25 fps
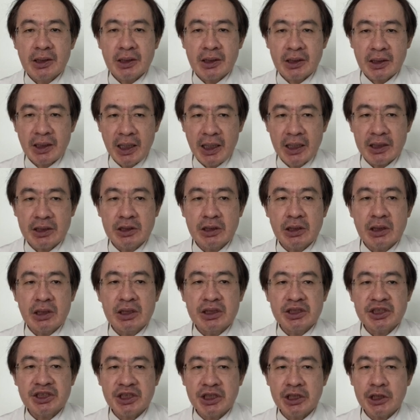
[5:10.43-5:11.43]
can
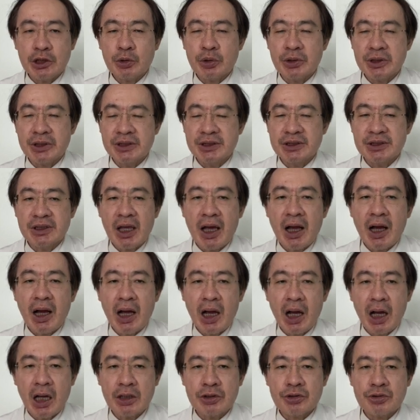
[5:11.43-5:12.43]
sequence
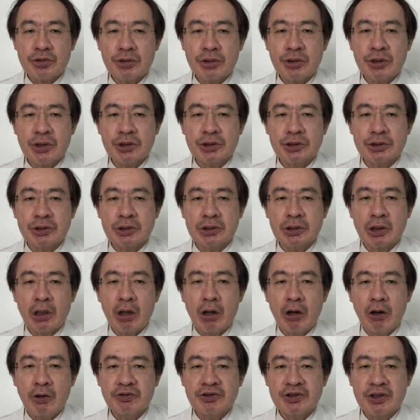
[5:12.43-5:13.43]
hundreds
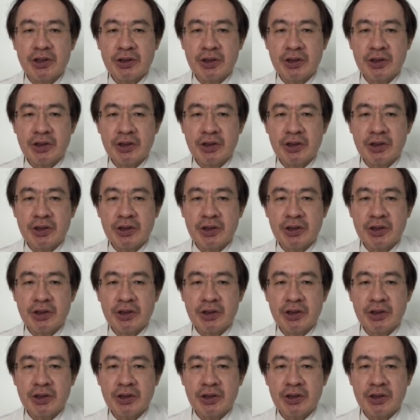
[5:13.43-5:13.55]
of